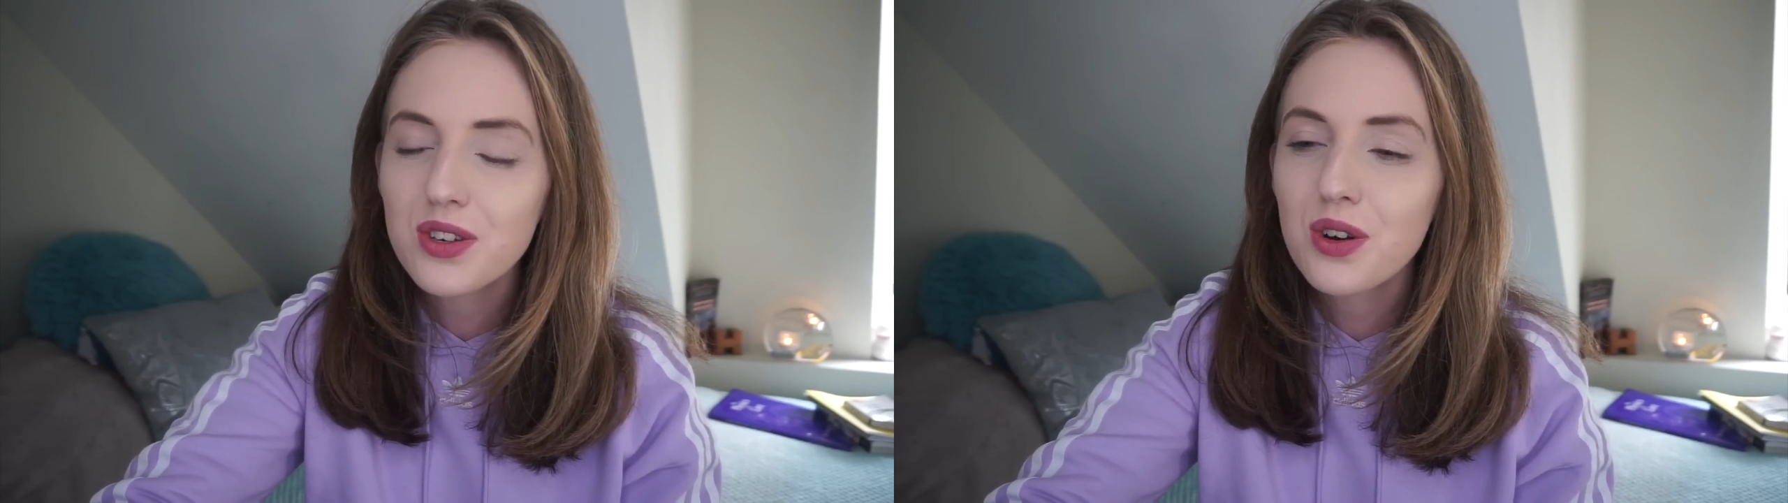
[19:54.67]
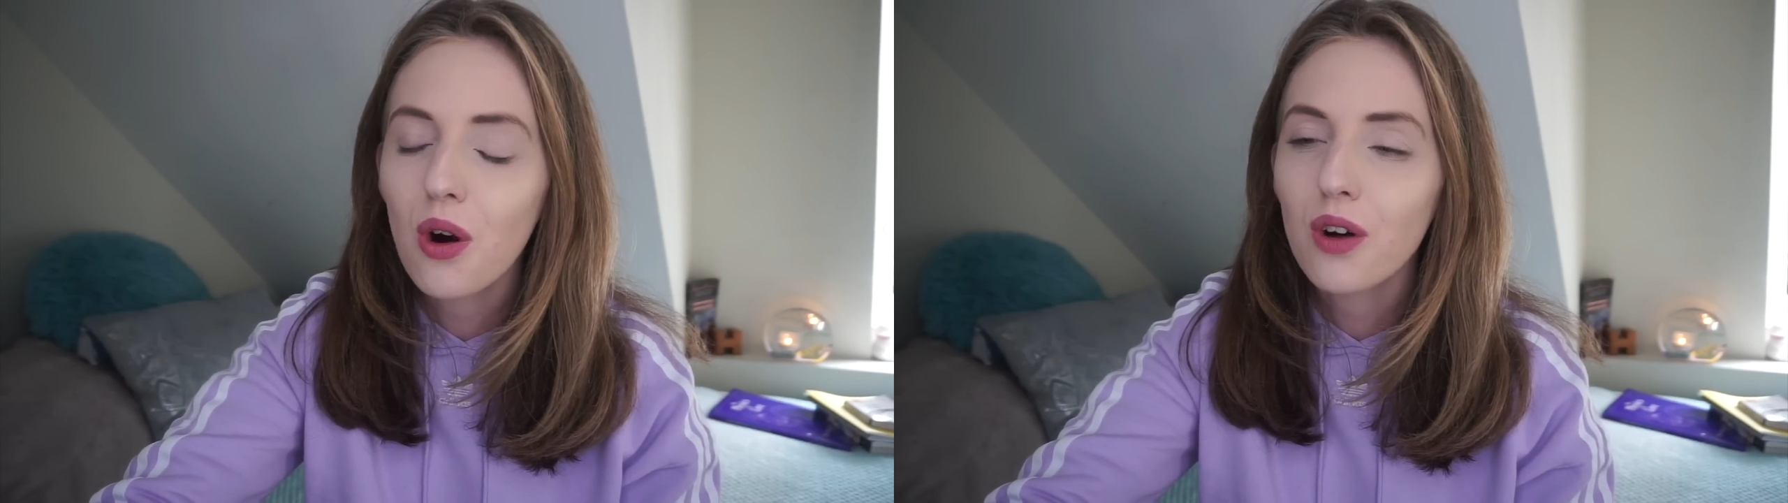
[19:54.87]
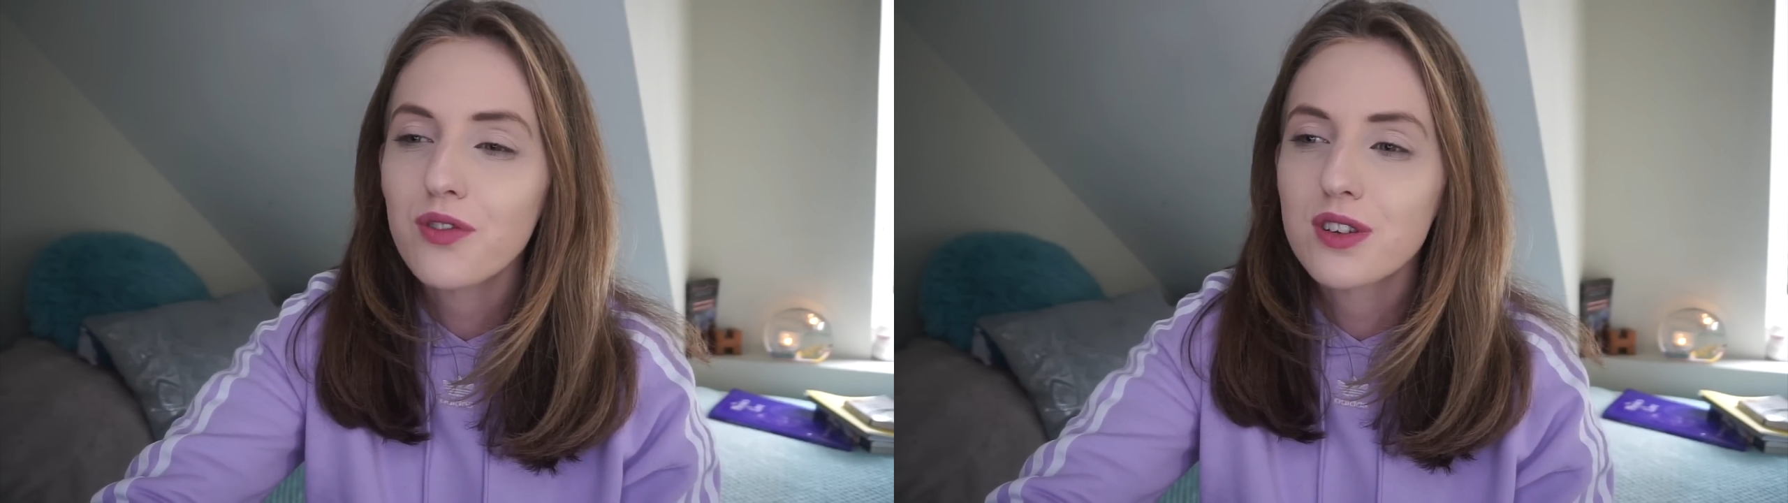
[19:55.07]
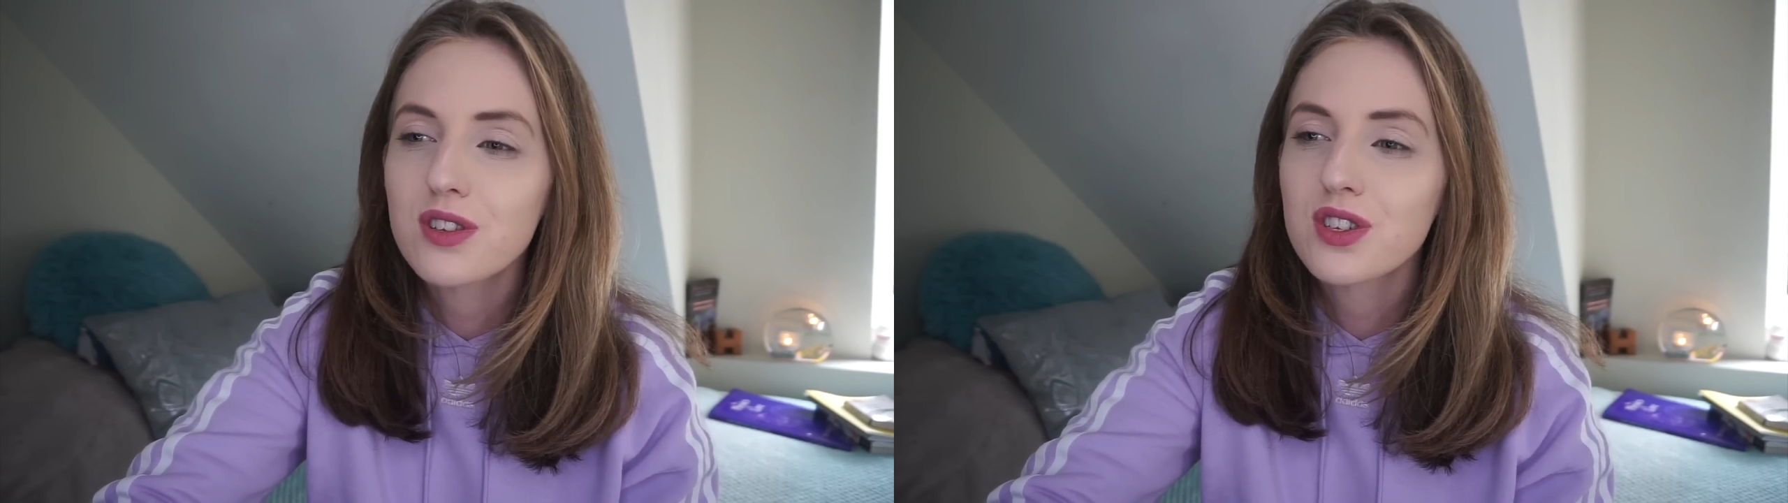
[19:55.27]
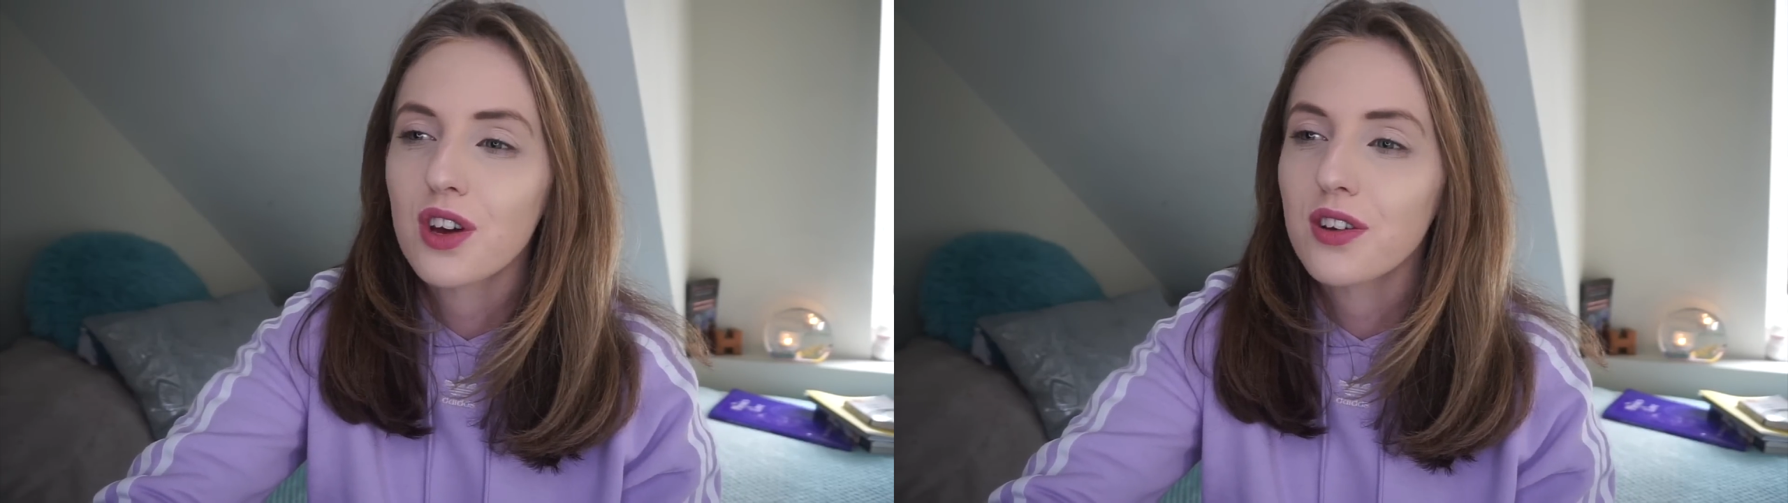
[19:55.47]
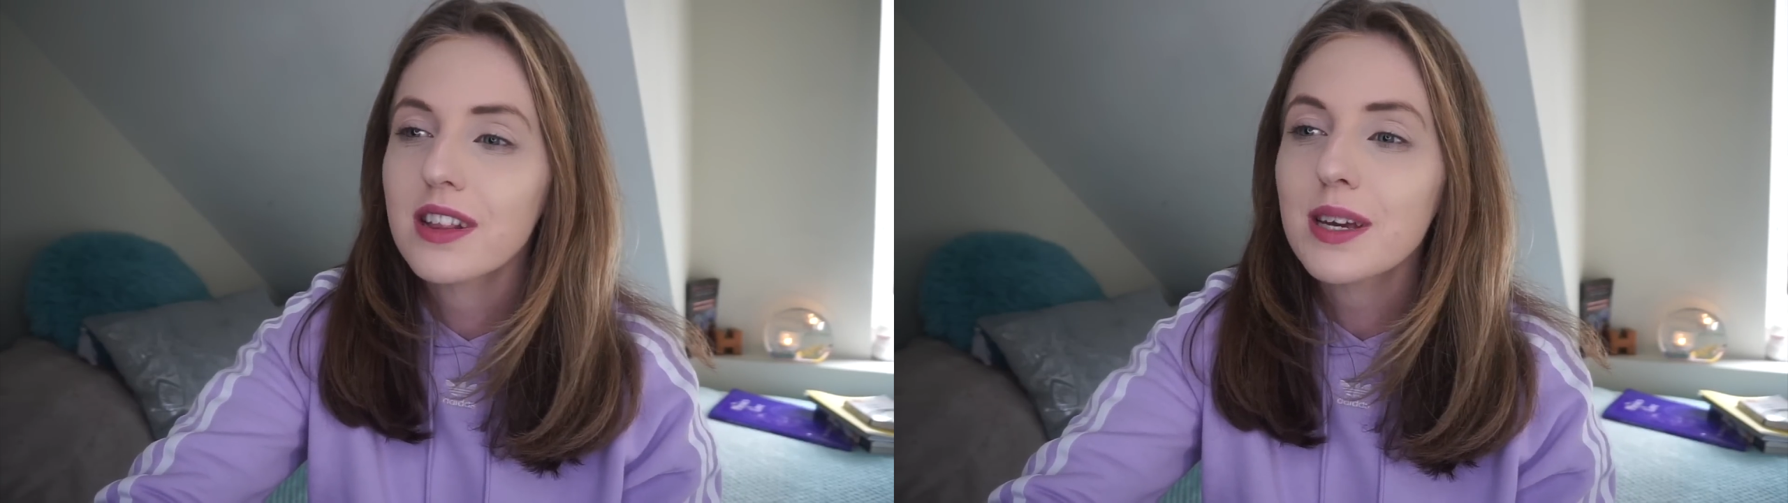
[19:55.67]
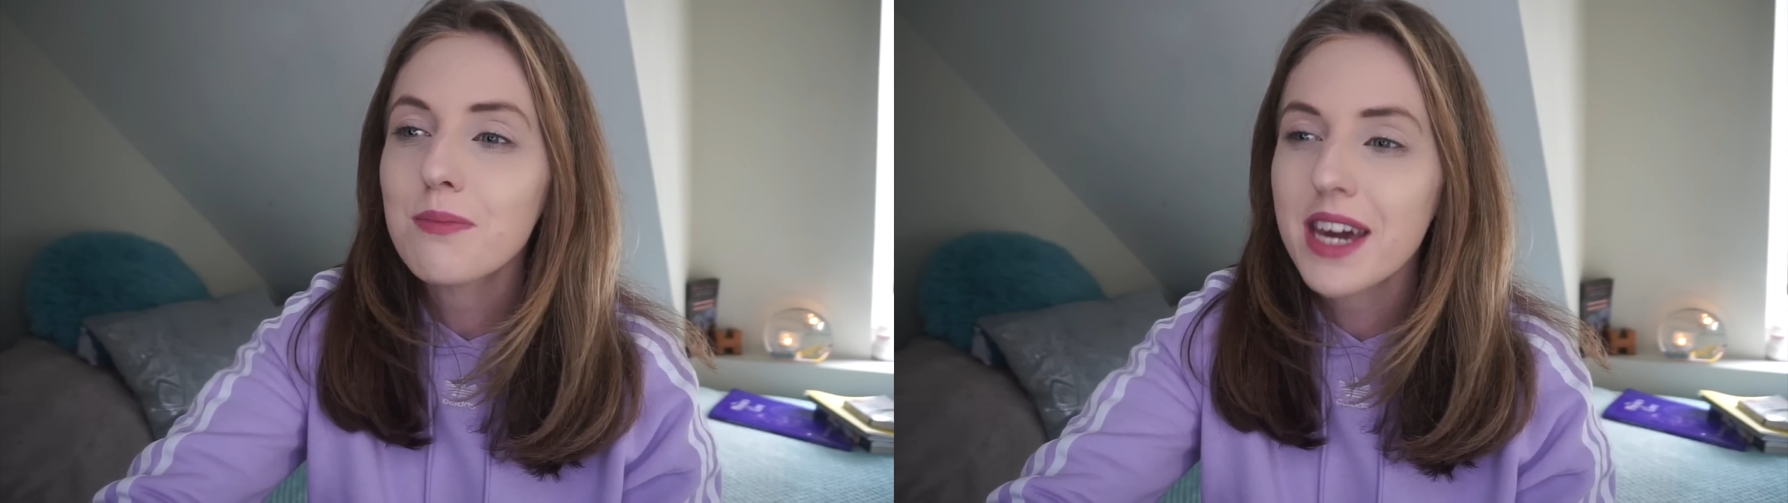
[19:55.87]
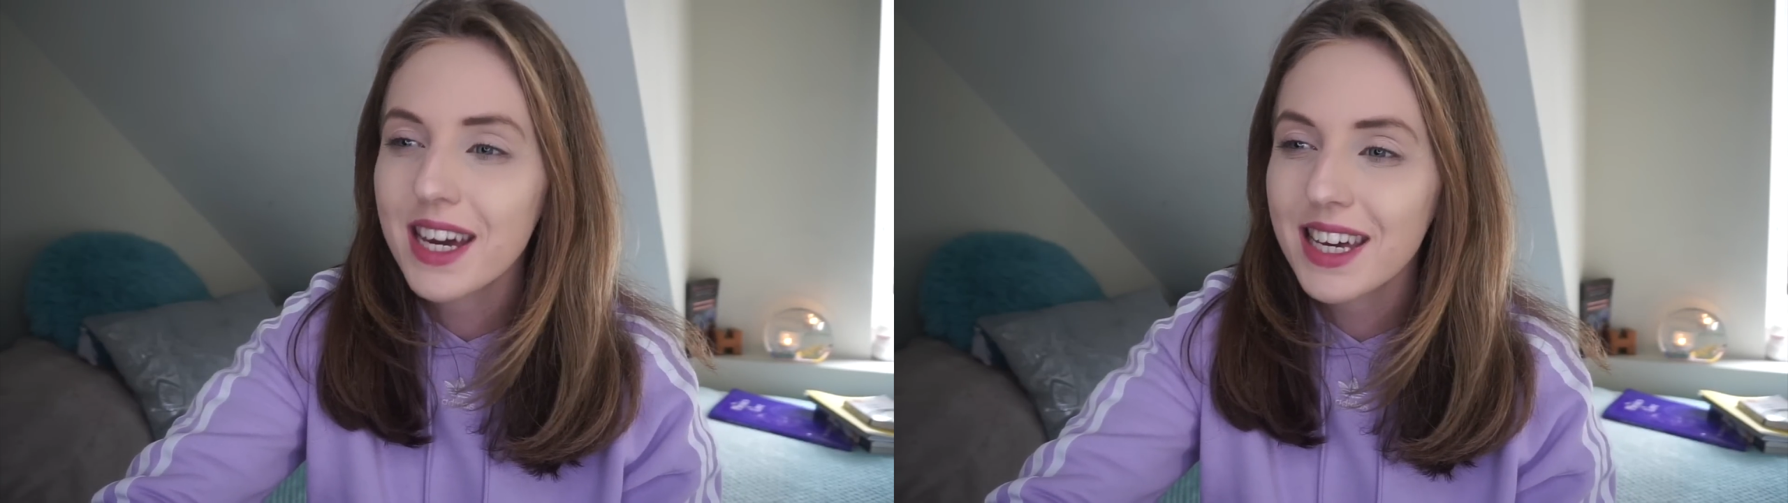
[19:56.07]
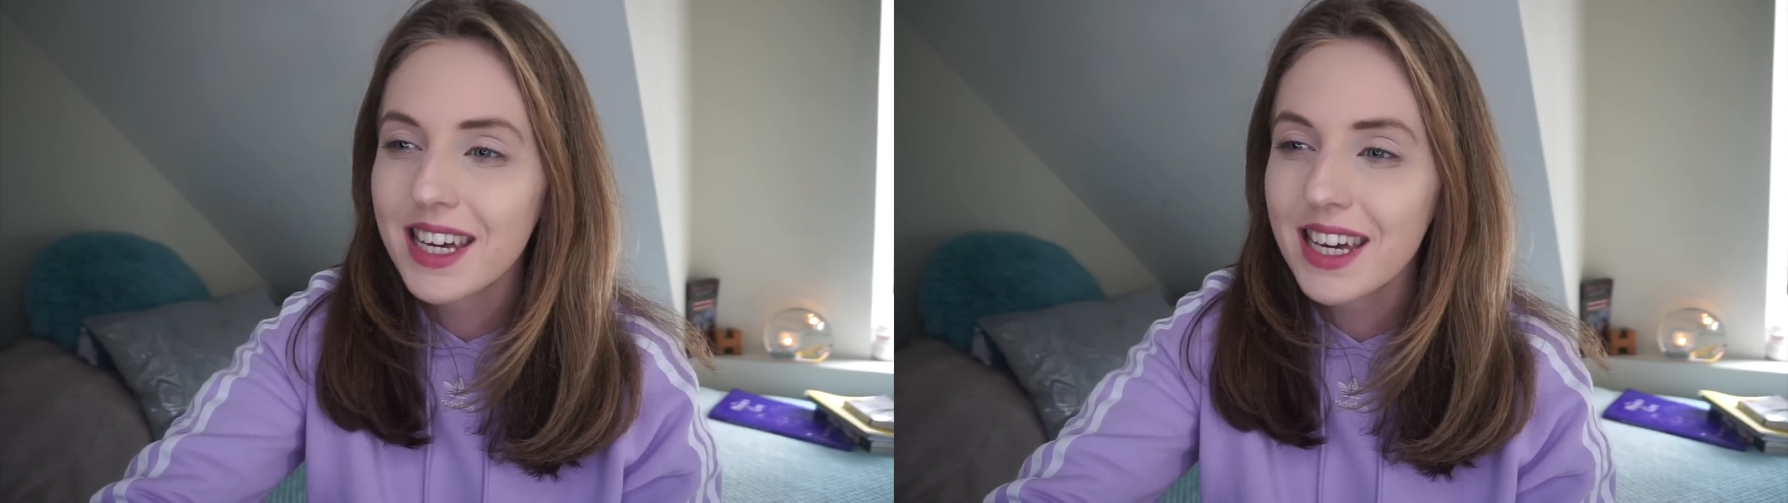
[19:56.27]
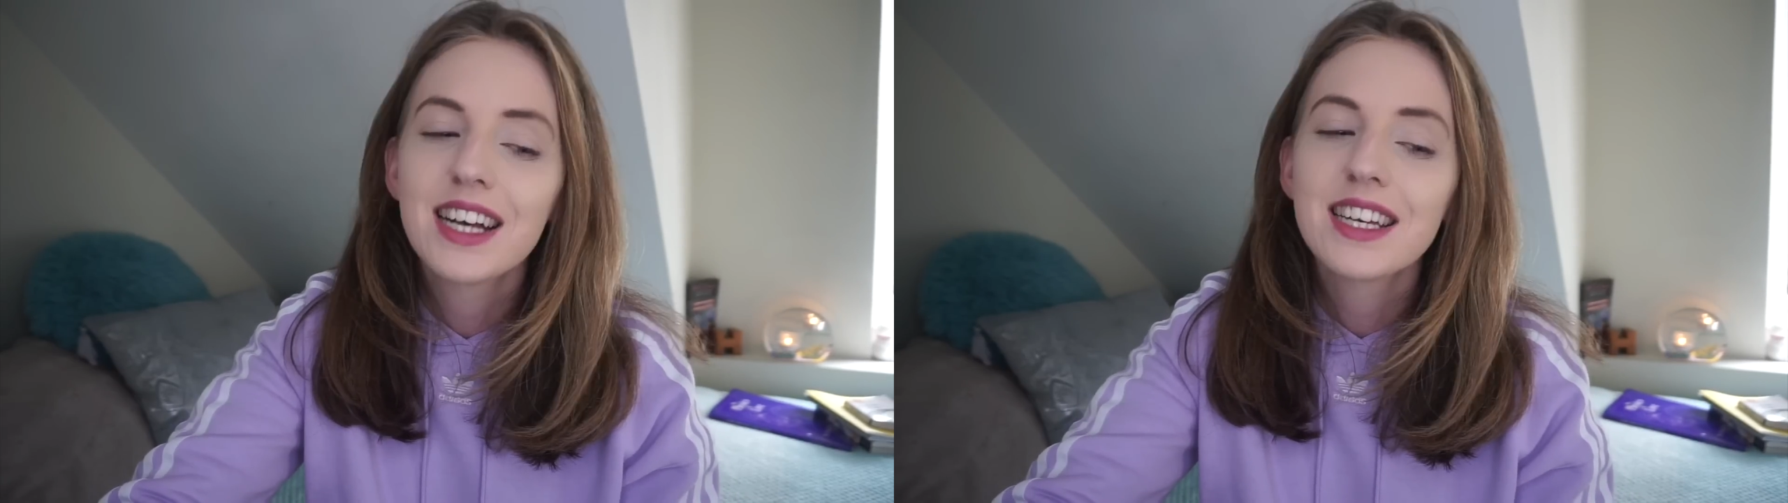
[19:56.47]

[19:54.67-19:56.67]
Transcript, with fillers: you often suddenly make.